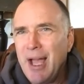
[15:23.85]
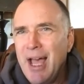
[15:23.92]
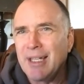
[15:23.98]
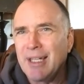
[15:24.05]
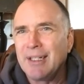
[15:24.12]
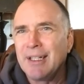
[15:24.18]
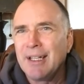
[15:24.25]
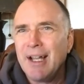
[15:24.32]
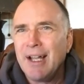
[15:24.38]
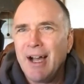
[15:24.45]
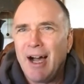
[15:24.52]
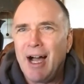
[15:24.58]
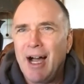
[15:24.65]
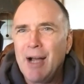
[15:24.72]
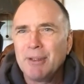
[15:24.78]
Patton.
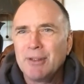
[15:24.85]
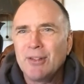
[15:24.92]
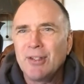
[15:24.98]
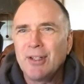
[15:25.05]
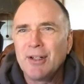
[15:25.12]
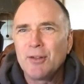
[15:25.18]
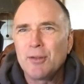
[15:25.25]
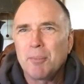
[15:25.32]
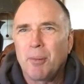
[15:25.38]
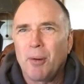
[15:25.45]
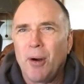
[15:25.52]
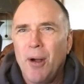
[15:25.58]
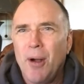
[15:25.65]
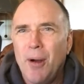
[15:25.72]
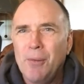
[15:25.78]
I'm a tennis
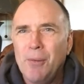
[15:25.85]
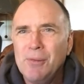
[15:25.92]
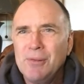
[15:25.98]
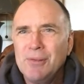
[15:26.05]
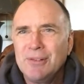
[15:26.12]
pro,"